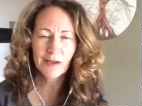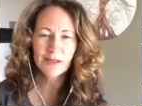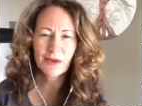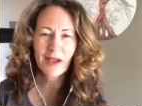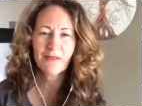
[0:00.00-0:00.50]
I
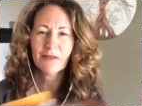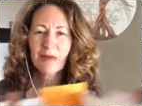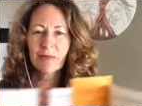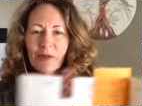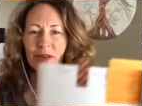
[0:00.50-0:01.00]
also have in
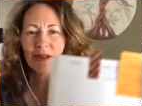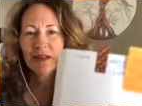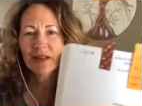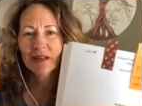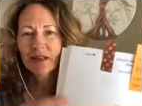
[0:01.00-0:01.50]
my book,
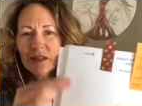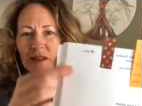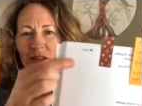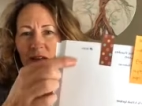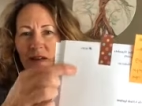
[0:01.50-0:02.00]

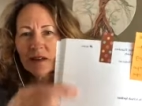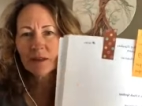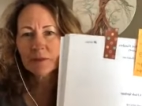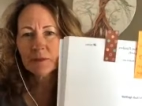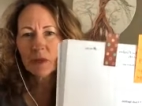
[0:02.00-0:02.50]
there's a
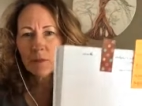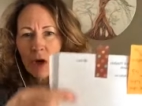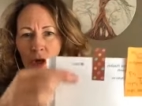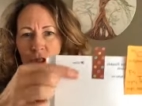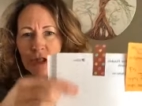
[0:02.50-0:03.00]
uh,
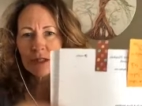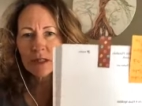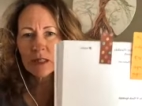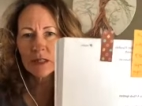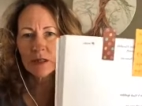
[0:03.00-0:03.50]

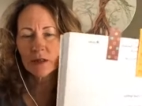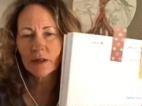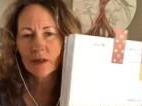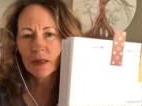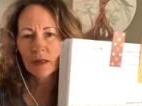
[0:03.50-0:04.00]
margins
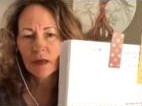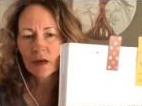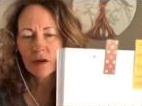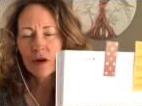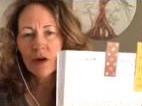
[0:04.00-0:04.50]
here
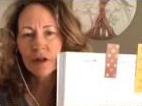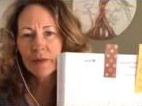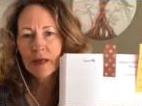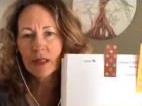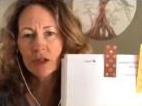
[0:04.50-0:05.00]
on all
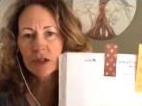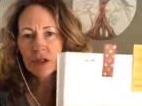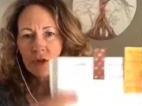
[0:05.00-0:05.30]
the pages.